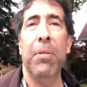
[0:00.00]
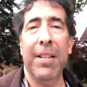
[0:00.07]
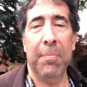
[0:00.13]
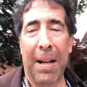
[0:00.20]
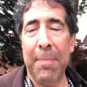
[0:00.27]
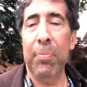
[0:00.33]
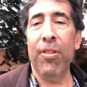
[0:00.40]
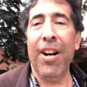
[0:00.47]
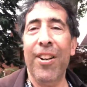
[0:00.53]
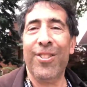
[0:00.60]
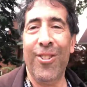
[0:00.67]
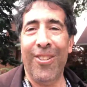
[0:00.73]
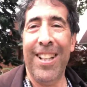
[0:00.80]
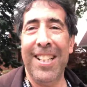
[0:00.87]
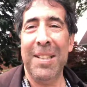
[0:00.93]
my products
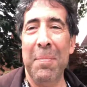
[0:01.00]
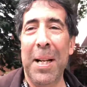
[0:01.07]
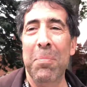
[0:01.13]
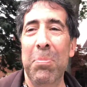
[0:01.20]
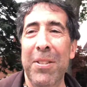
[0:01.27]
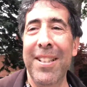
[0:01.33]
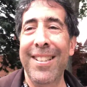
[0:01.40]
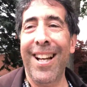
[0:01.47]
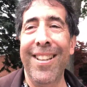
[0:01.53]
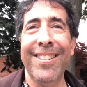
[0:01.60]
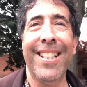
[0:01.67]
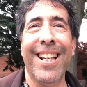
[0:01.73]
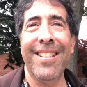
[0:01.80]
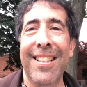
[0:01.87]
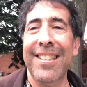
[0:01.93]
online. Make $1 billion
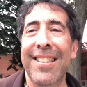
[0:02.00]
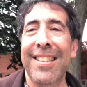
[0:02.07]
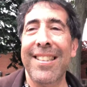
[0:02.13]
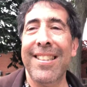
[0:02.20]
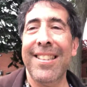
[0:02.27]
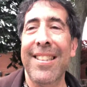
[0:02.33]
together. Let's live in this